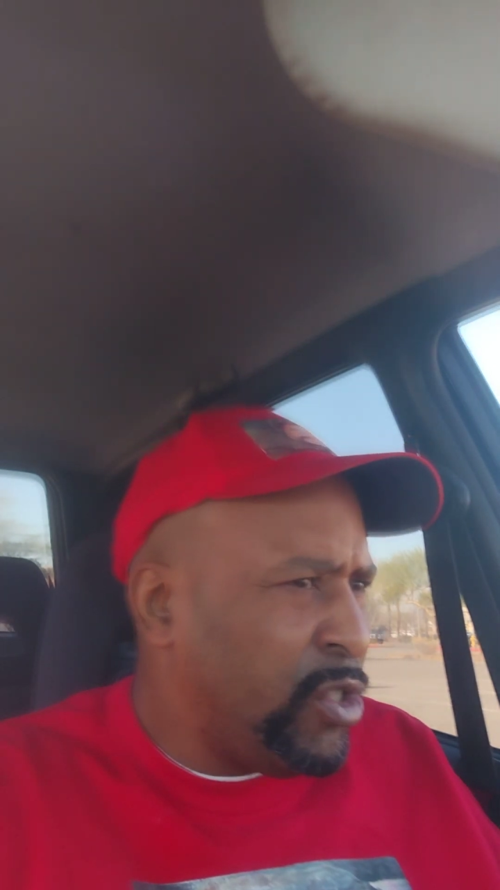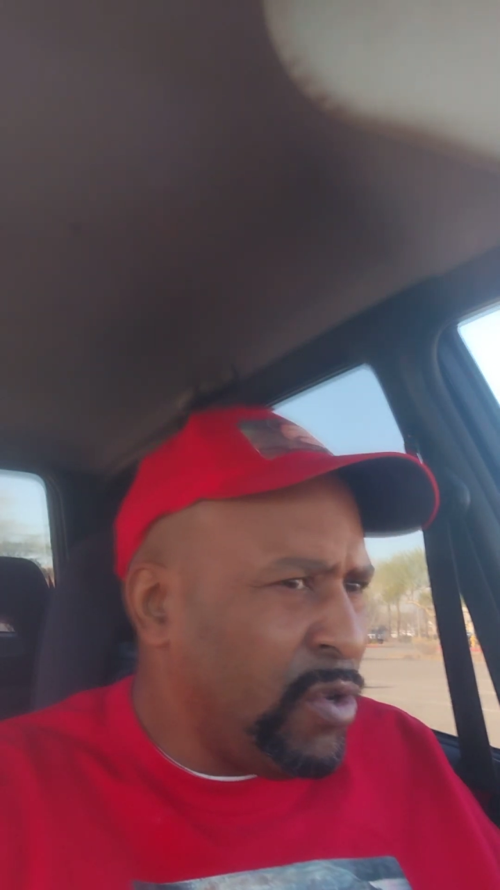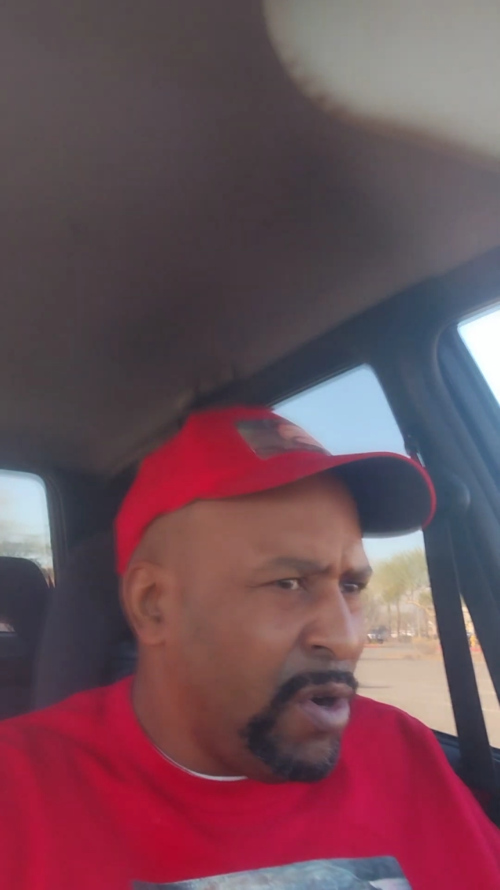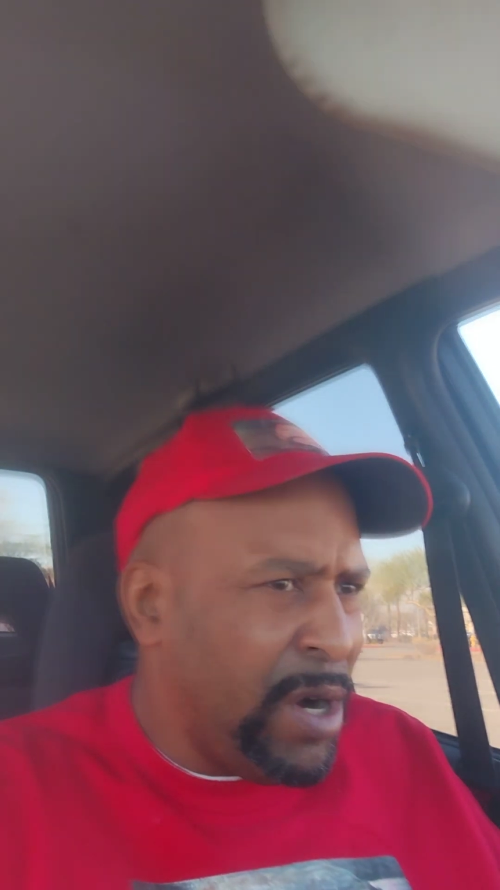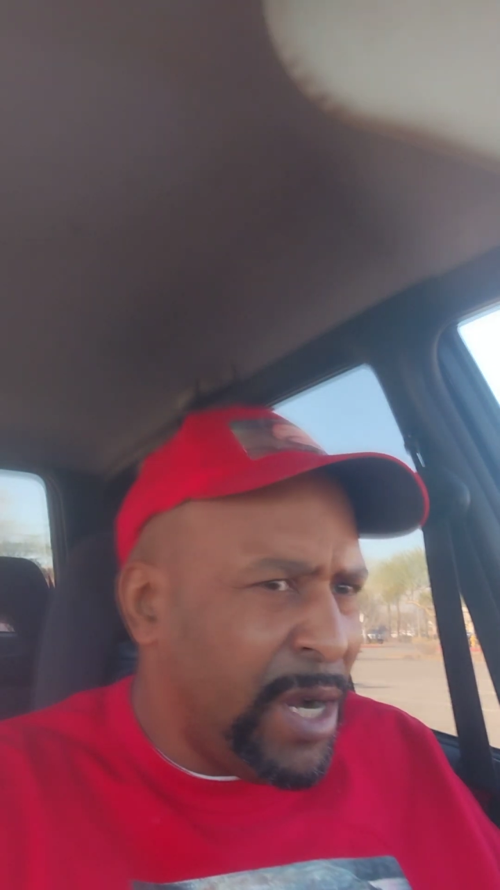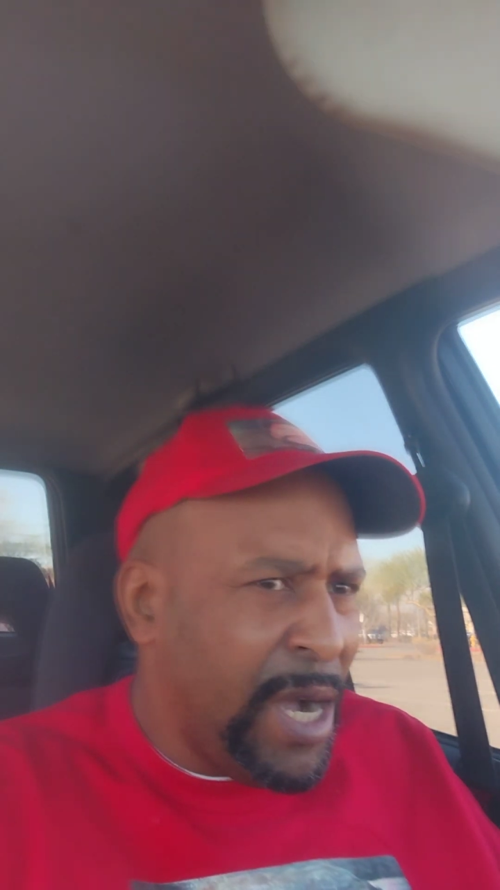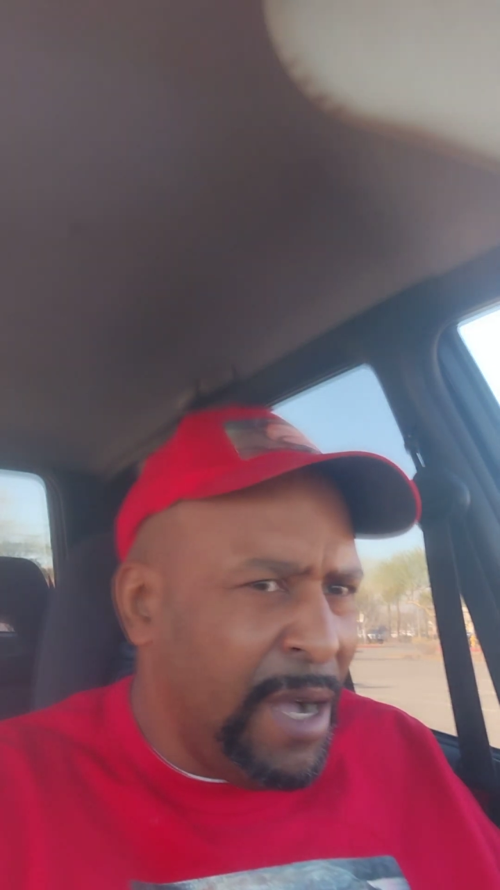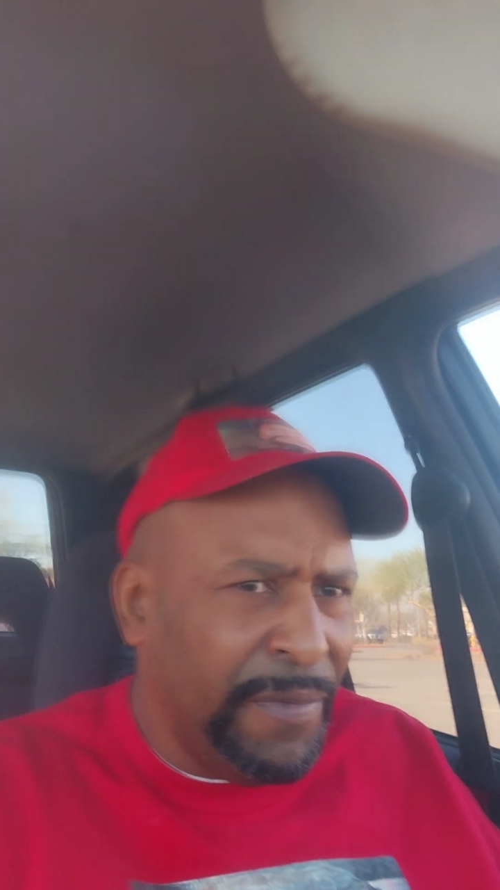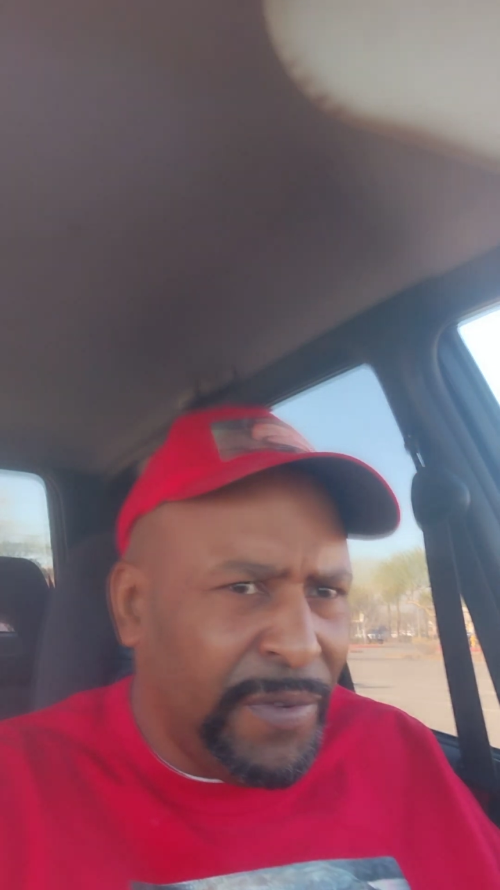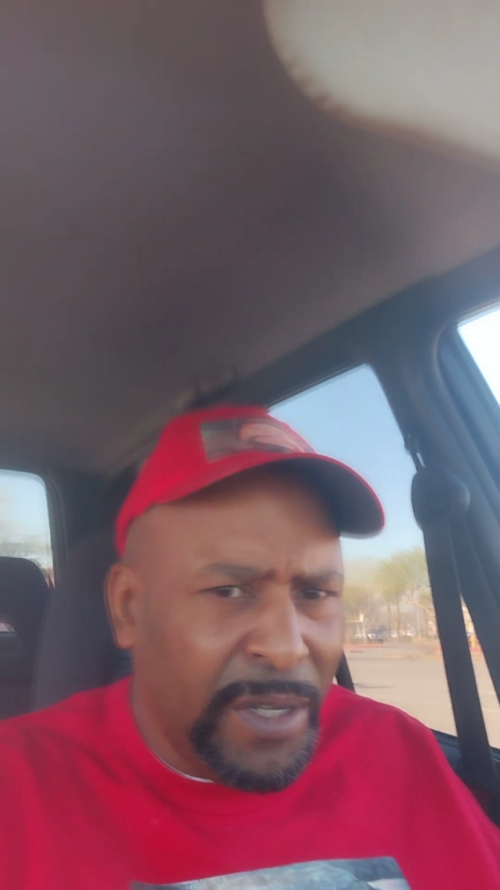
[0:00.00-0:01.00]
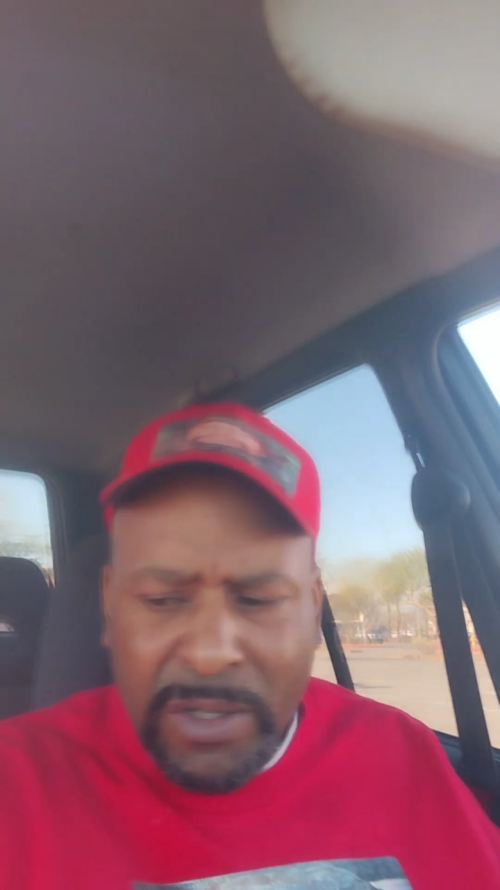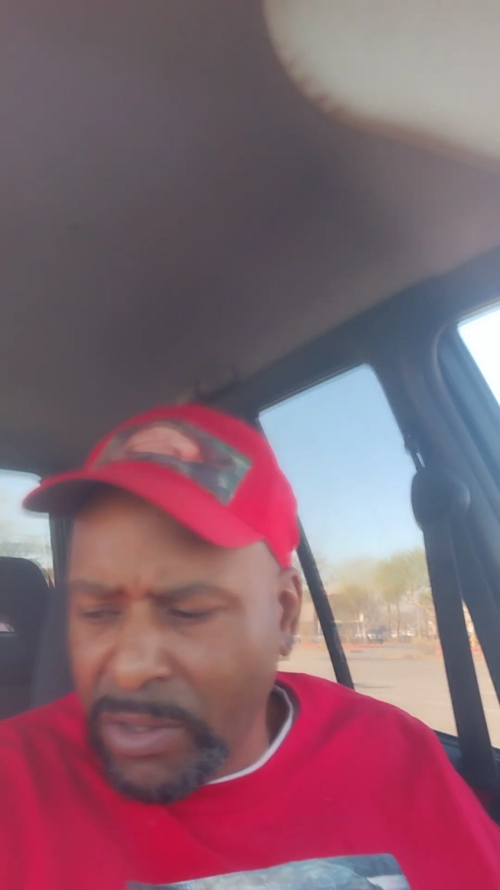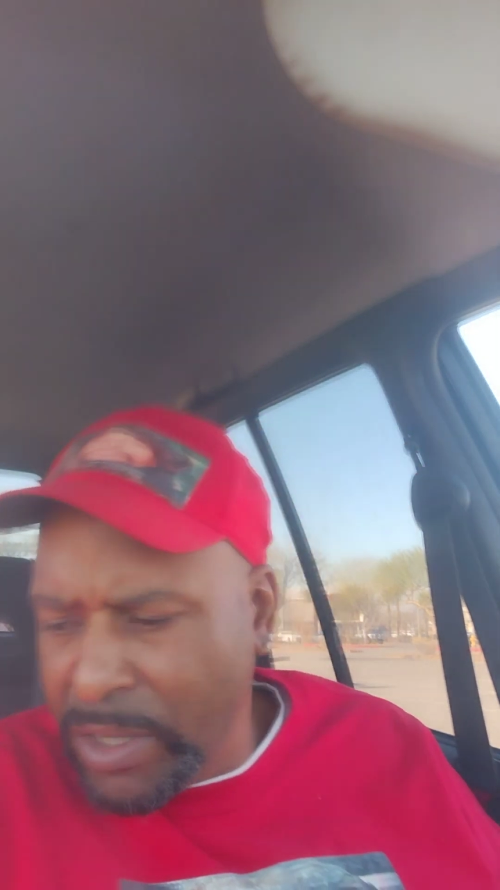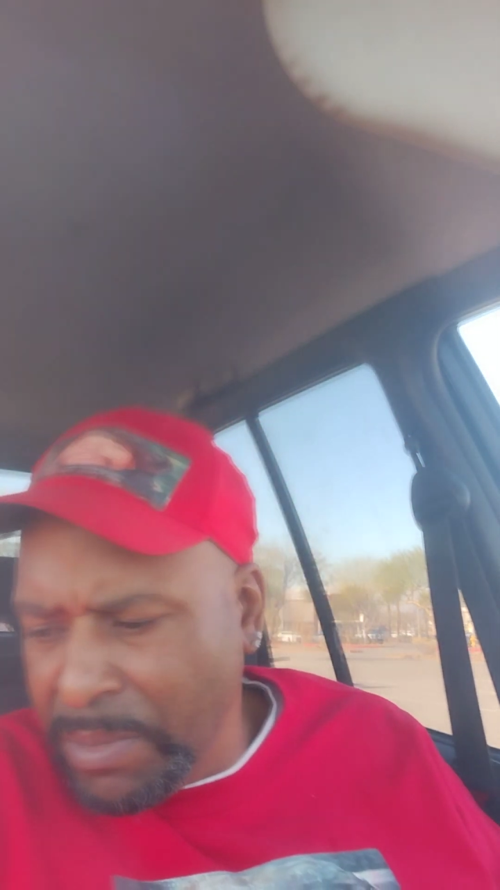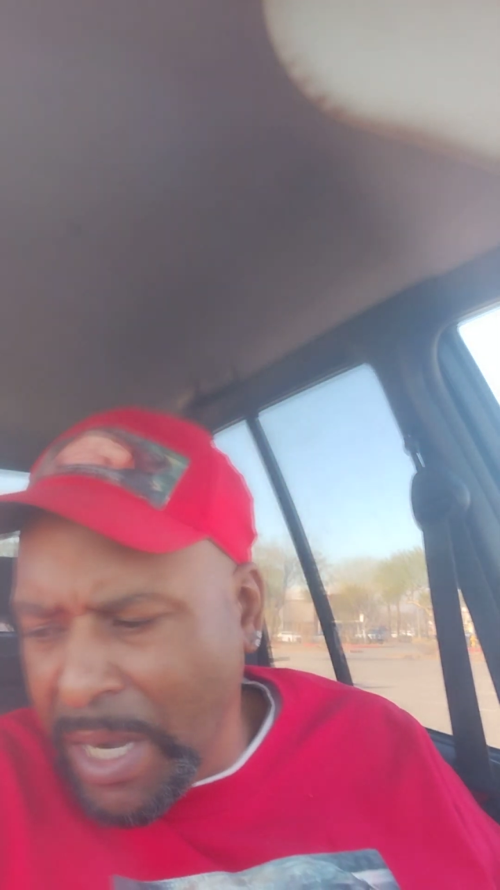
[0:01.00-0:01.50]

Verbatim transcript: start conflict or some